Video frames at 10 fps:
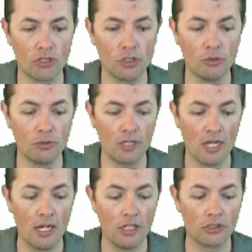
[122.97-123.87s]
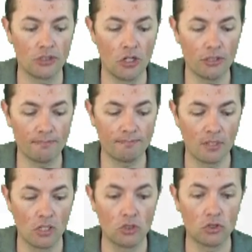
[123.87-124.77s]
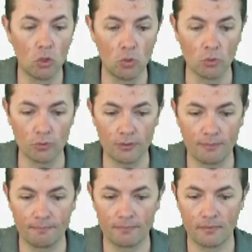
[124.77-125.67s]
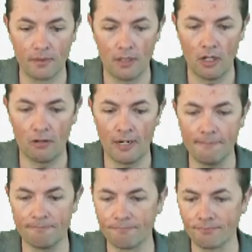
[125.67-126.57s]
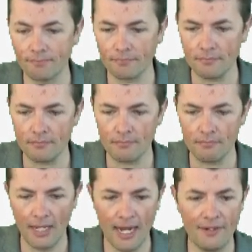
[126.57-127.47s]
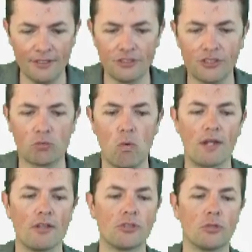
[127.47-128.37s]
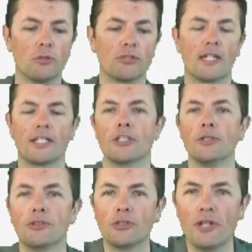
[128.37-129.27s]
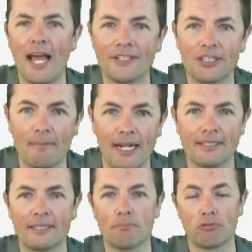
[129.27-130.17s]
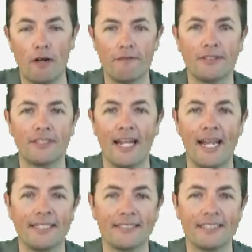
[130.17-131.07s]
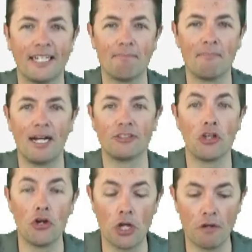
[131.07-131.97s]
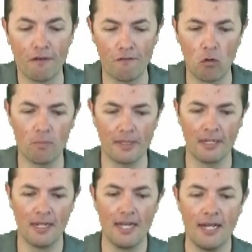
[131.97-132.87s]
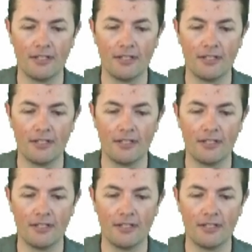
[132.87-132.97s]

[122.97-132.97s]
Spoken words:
use certain tools, all right? And this is just one of the tools that I use to estimate some profits and some turnover for me.